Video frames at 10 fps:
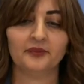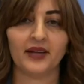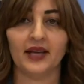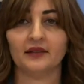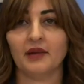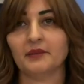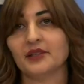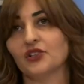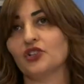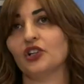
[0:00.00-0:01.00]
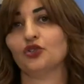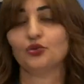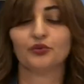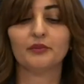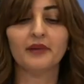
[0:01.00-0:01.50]
and maybe they start to
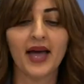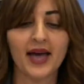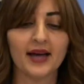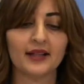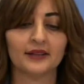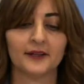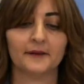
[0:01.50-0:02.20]
rebel.